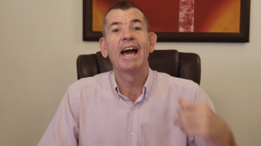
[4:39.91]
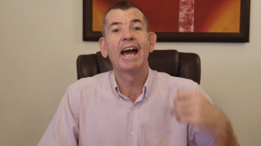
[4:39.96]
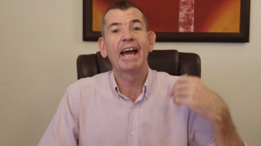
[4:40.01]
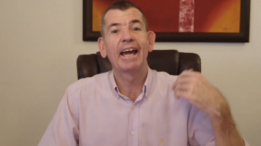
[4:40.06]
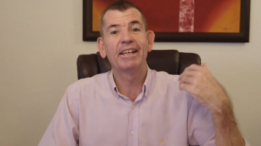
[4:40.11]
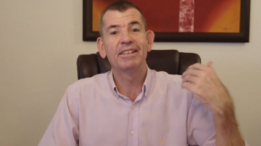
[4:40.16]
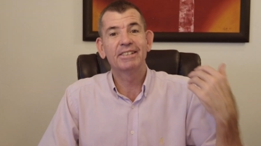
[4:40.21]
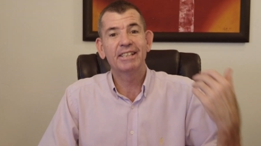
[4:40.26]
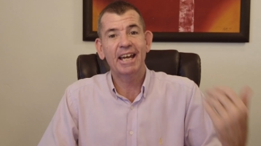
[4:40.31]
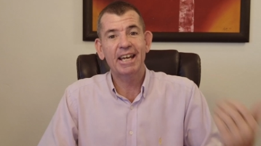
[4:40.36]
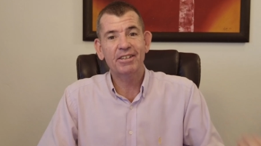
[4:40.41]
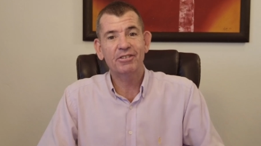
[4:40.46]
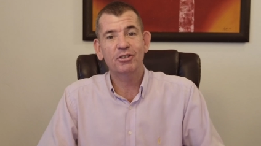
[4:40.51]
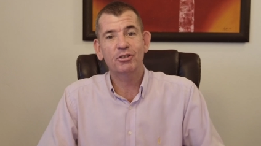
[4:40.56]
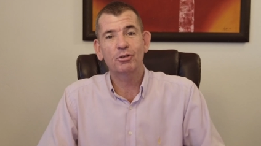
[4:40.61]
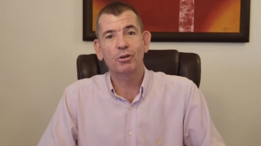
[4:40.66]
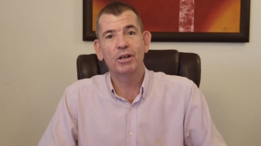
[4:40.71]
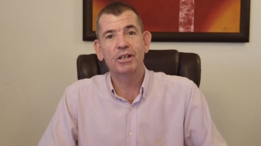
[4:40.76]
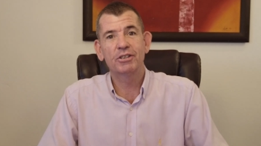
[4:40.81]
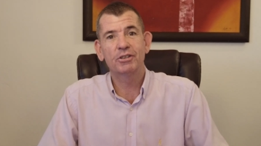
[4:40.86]
and take the
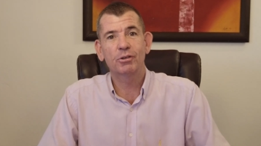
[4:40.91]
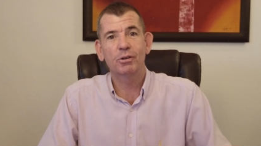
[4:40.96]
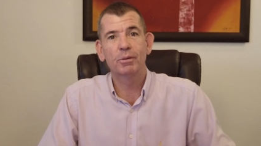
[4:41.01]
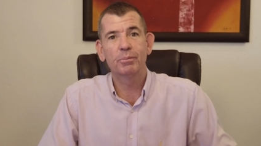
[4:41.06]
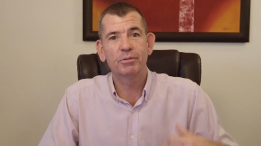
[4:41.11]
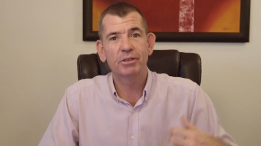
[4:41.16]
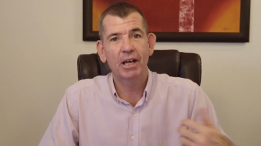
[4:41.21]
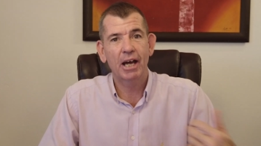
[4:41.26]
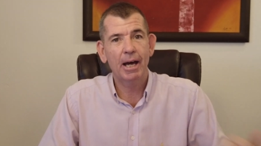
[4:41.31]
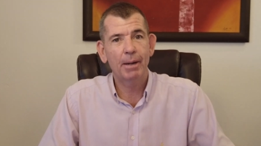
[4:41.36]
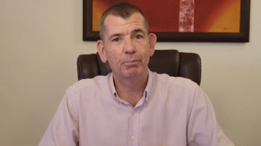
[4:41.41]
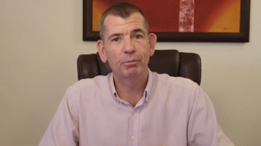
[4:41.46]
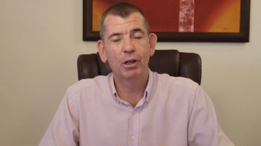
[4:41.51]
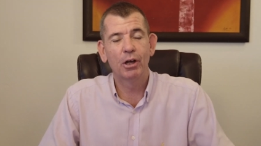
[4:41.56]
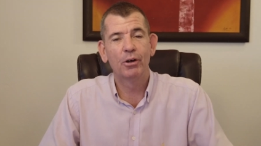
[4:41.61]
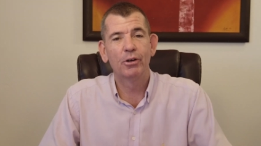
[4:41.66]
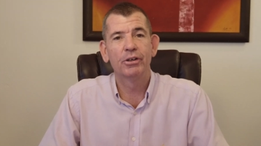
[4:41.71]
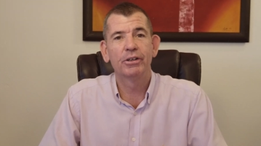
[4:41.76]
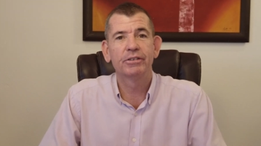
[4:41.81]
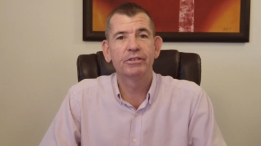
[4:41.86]
transcript,
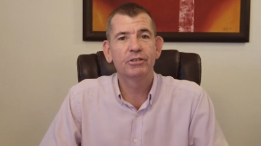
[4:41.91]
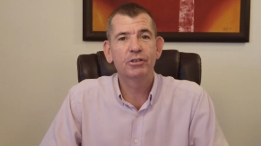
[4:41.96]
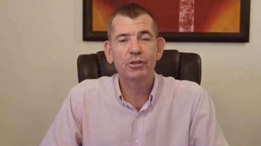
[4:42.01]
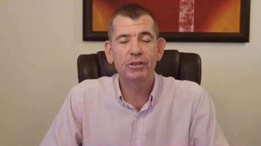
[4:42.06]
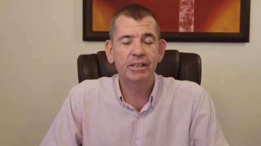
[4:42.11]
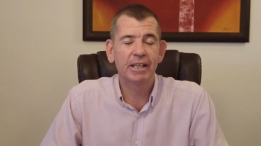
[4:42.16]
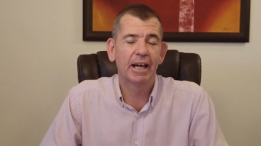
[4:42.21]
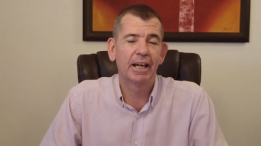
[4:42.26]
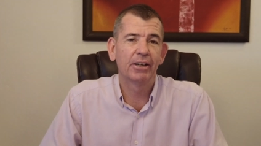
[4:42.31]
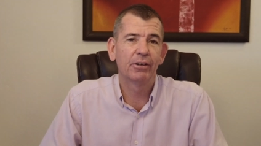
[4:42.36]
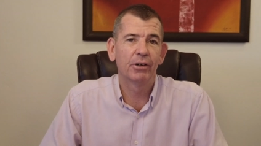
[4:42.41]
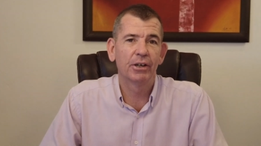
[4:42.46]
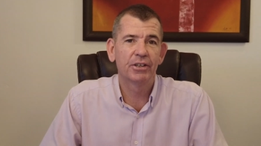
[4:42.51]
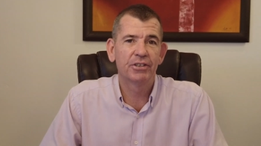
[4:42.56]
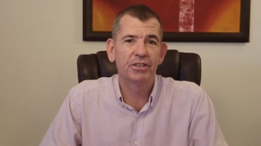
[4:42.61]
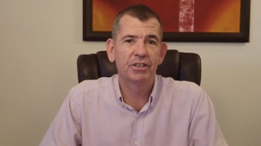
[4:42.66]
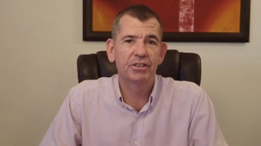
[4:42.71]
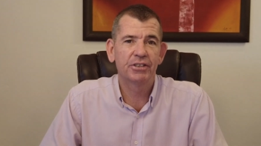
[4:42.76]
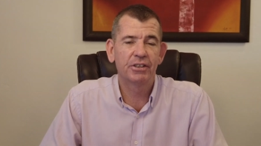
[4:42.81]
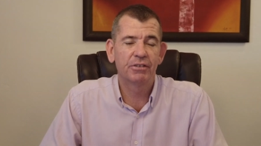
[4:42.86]
upload it to the AI
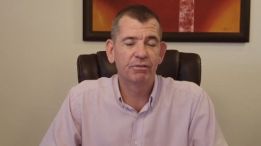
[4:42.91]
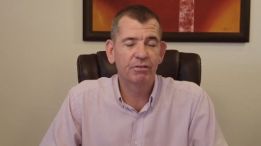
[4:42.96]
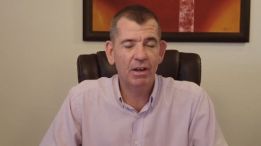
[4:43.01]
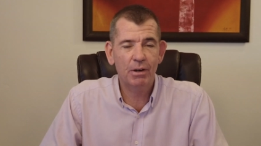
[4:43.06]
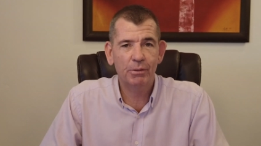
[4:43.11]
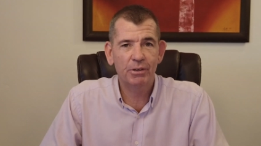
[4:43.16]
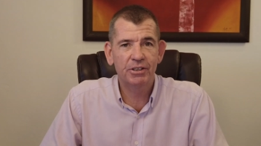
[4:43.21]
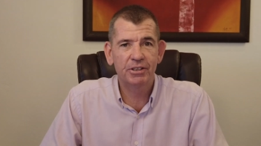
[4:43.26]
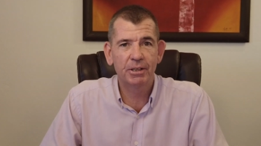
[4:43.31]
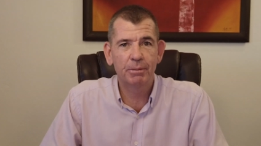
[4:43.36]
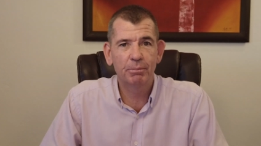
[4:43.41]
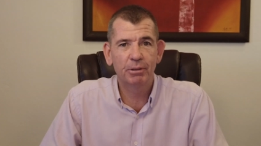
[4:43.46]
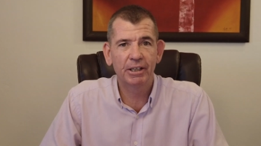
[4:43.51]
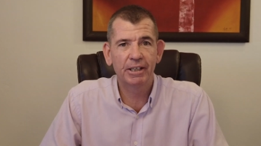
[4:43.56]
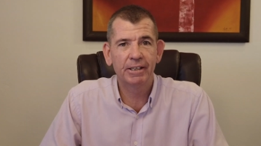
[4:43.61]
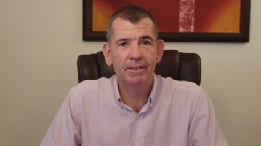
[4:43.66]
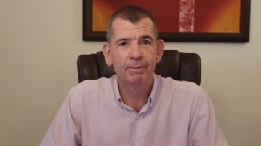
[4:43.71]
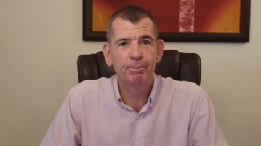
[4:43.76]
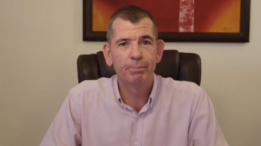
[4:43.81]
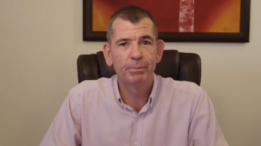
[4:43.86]
assistant very
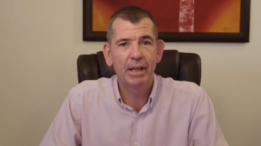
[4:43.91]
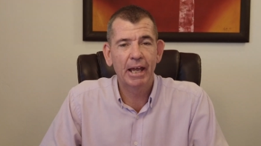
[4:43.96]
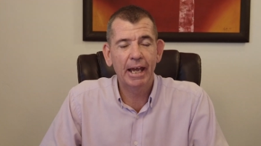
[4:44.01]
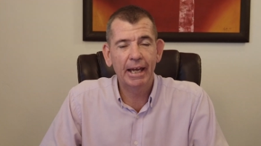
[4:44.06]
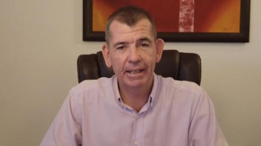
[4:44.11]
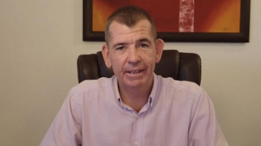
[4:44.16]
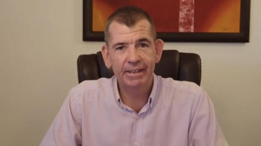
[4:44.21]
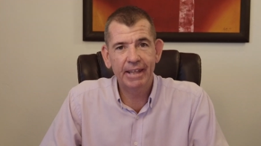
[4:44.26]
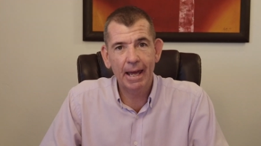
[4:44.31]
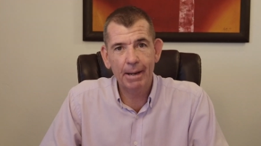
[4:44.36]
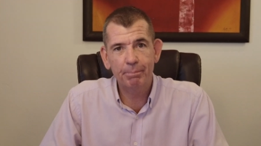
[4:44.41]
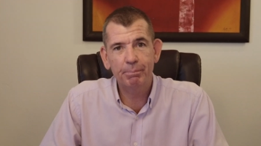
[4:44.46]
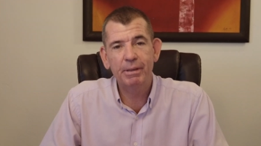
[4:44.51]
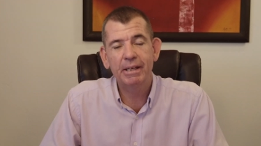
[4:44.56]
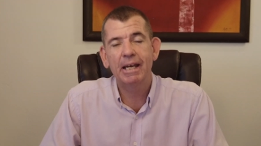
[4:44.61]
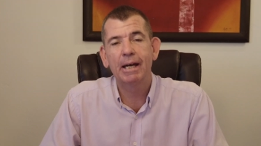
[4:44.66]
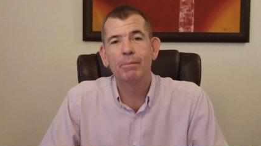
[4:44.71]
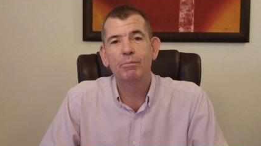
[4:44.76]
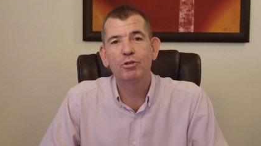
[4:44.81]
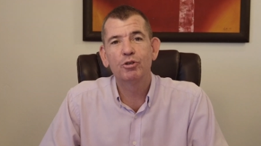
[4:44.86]
simply, and that
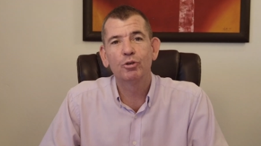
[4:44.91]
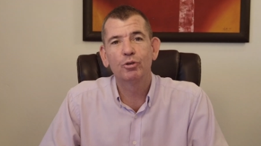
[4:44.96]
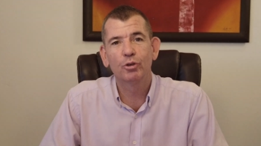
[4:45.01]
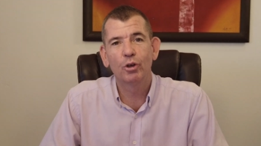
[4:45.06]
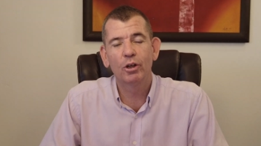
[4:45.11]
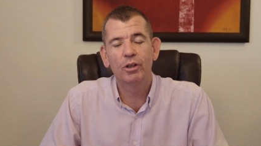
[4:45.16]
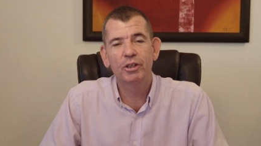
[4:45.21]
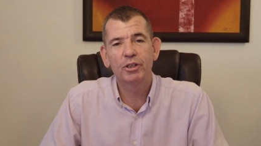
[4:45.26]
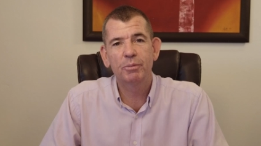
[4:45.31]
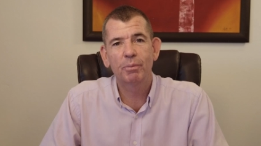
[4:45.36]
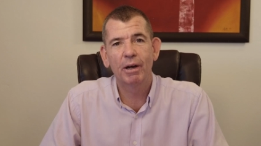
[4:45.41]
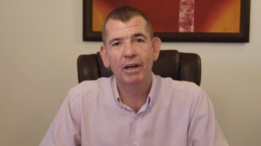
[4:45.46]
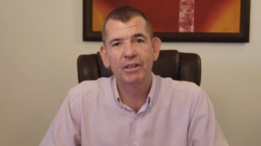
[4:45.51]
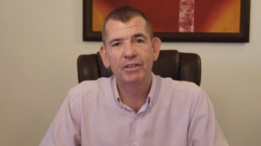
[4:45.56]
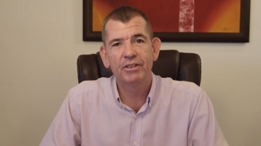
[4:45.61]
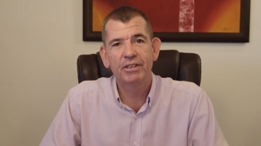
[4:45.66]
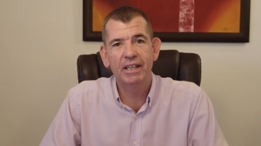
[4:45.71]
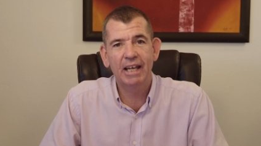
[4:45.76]
becomes your knowledge base.